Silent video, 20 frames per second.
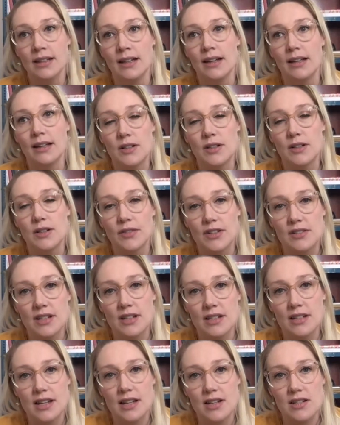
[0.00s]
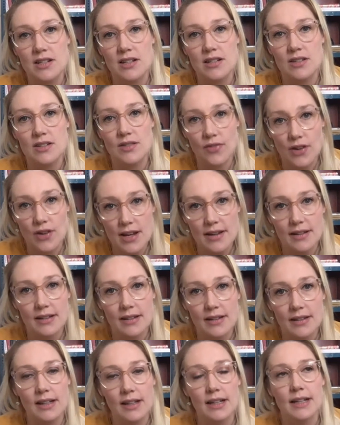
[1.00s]
Uh, university education is free.
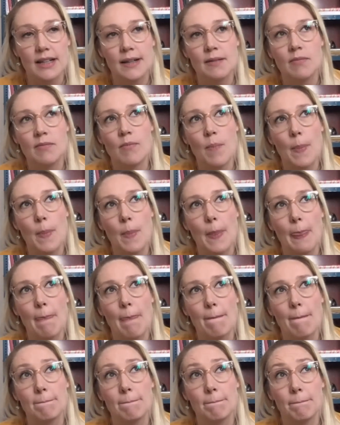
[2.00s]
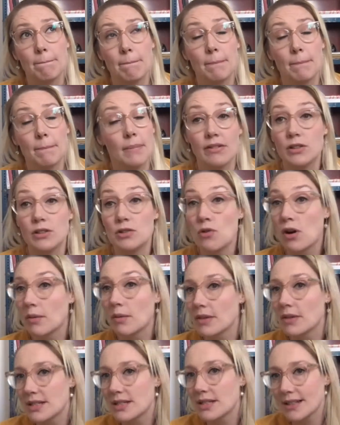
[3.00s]
Um, they have
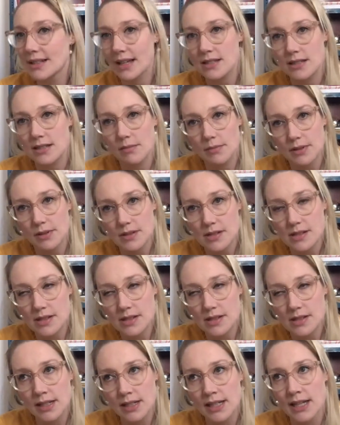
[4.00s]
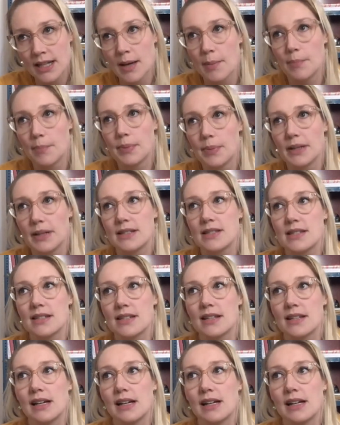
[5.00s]
enormous class numbers, but
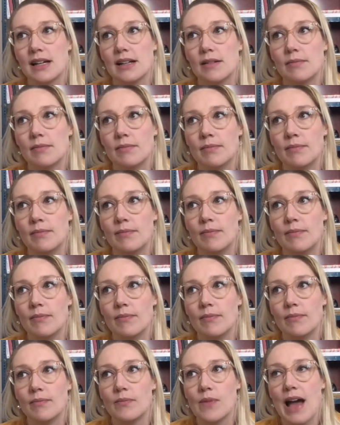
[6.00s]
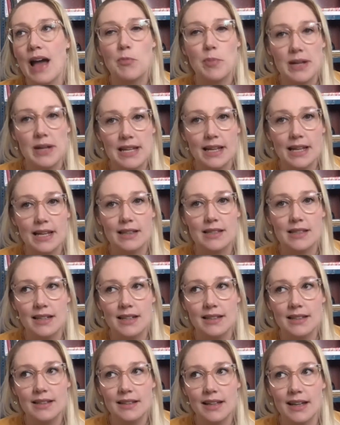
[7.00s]
um, everybody gets
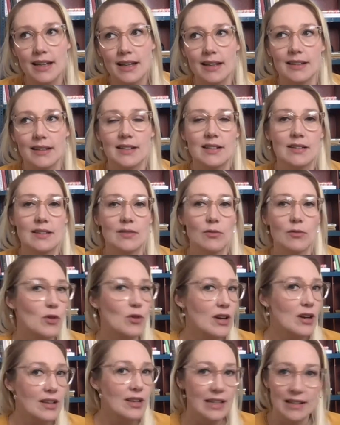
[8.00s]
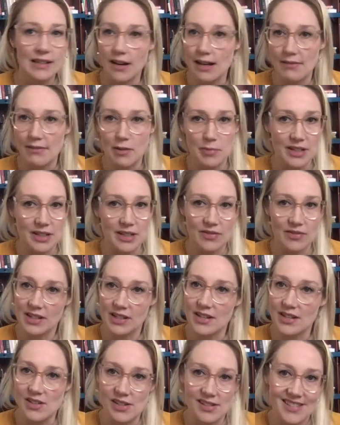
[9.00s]
in, and really not everybody
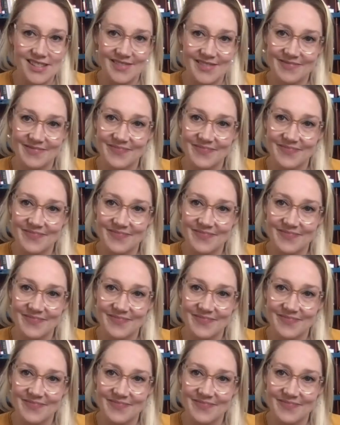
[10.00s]
finishes.